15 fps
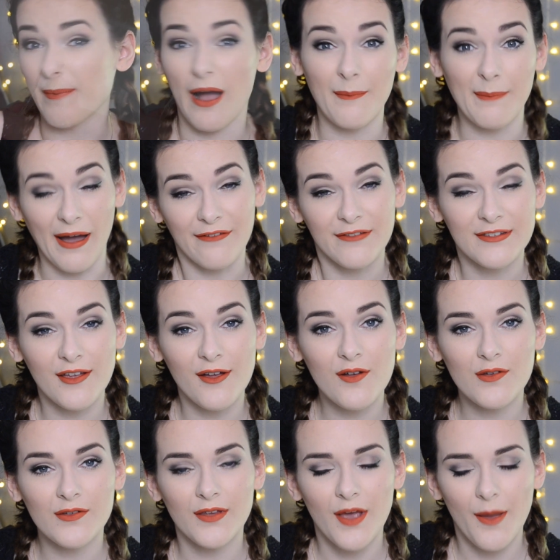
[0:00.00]
about bath
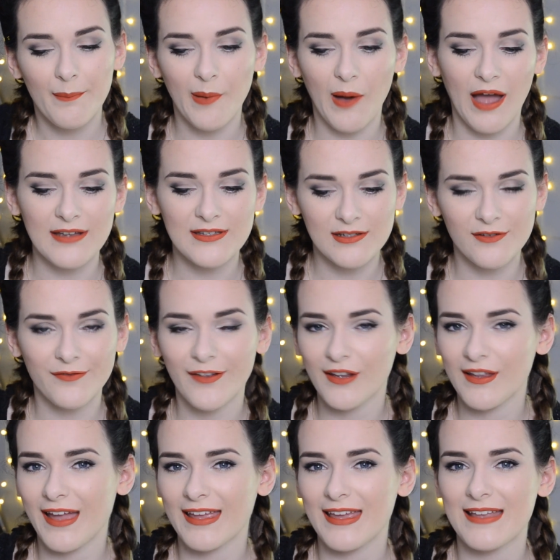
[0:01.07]
salts, but I do feel
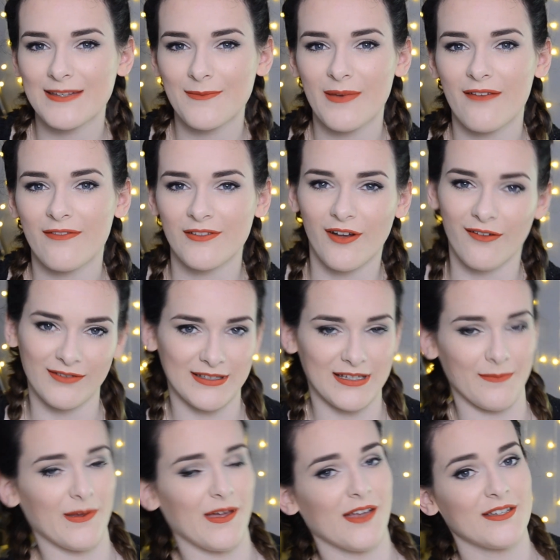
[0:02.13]
like it is a bit of a
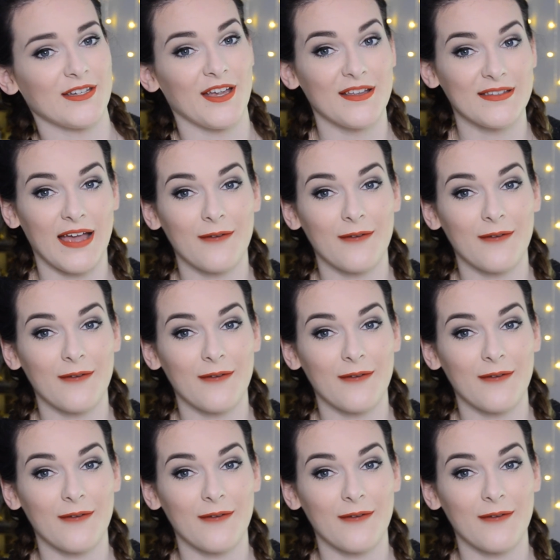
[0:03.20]
novelty purchase.